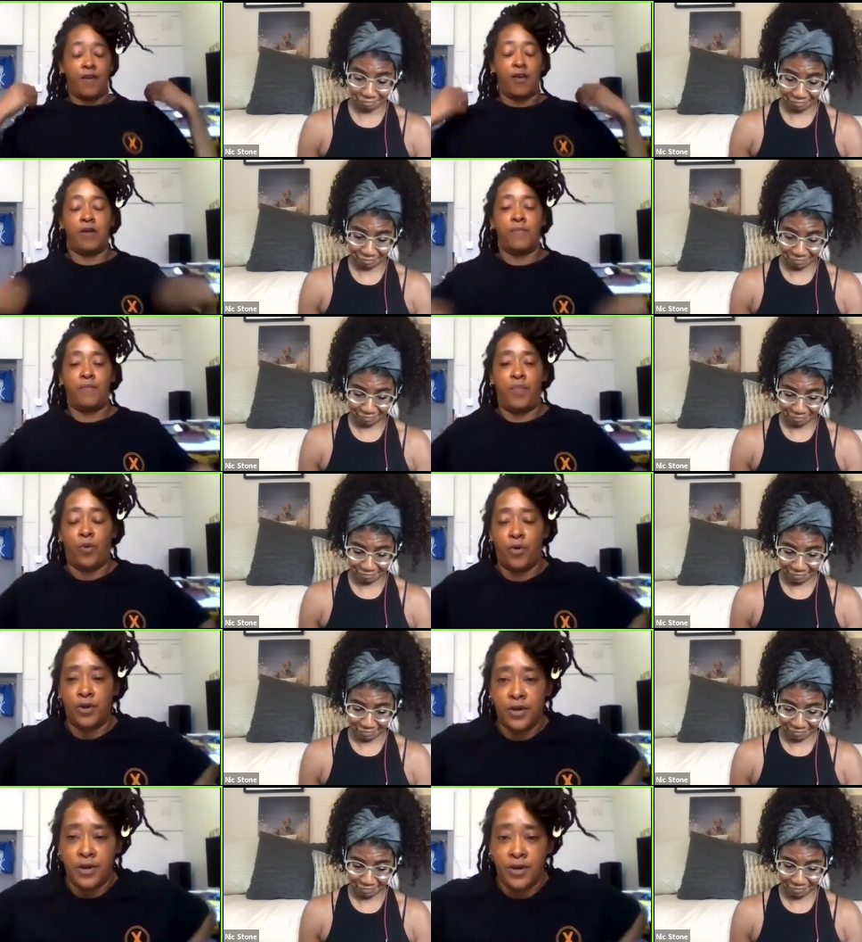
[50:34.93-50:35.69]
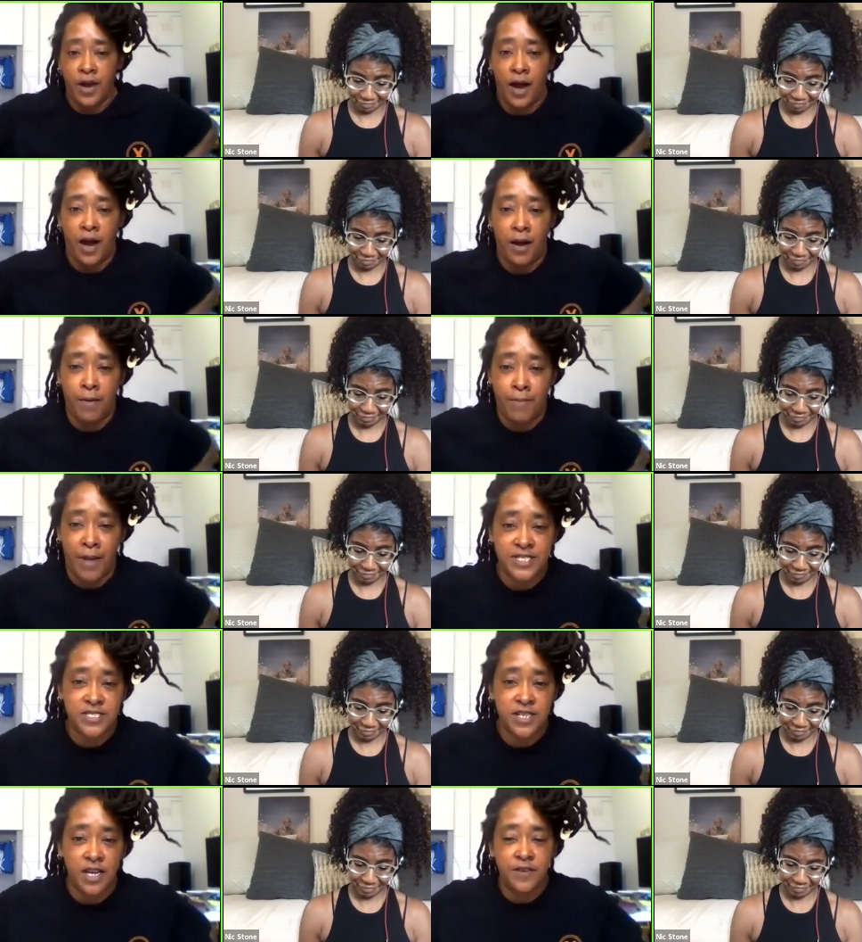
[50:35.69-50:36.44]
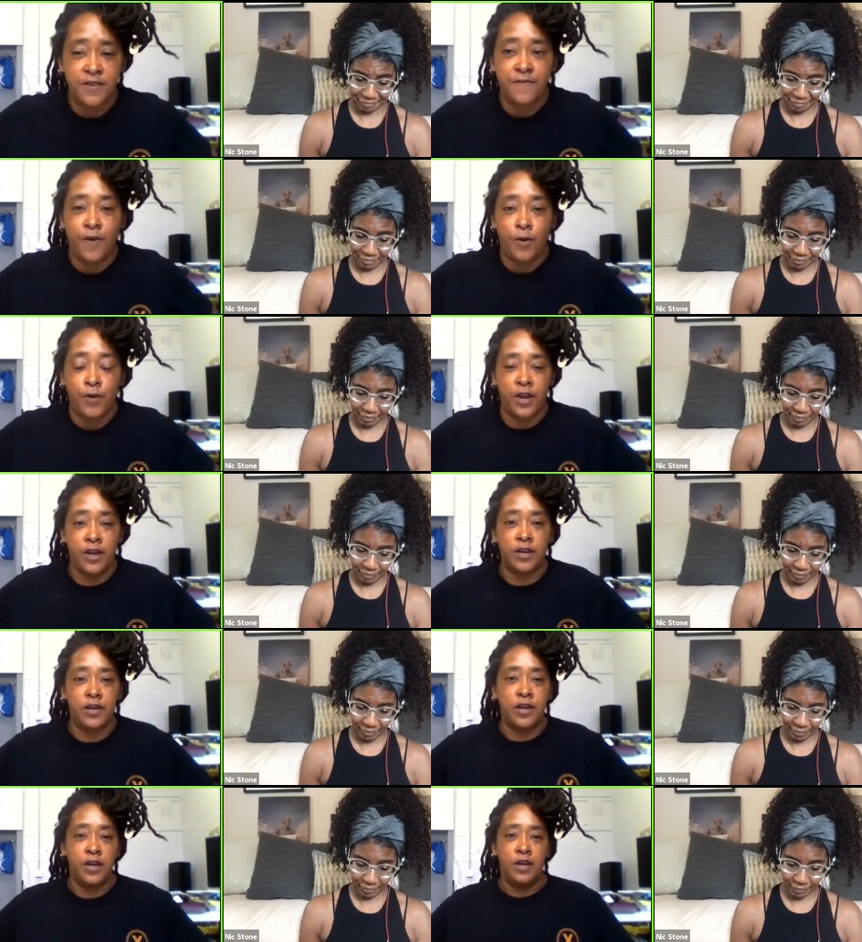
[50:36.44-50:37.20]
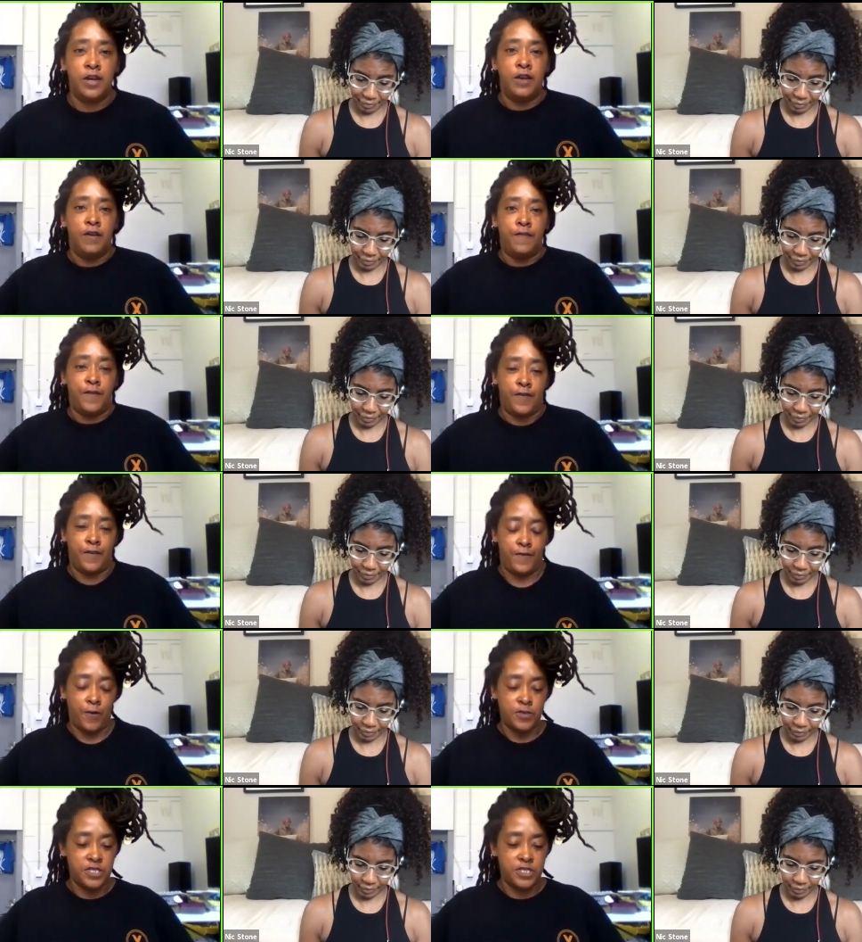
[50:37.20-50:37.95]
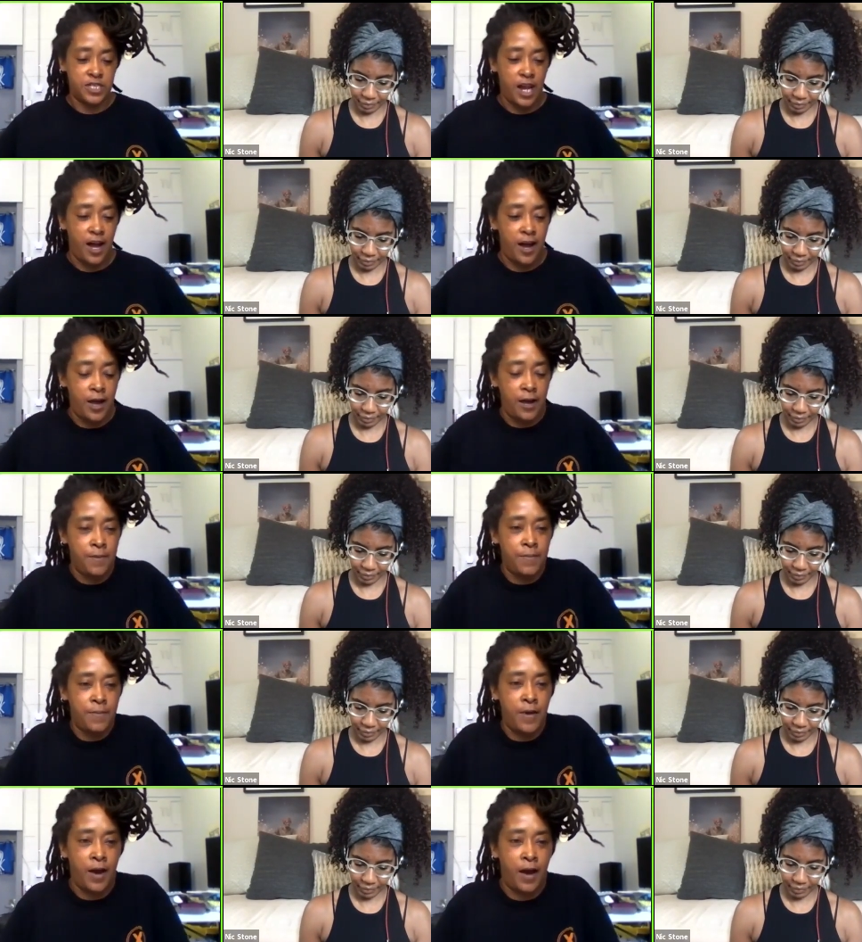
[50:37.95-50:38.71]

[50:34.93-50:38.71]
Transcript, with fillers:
Speaker 1: very important. Uh, my son voted for the first time.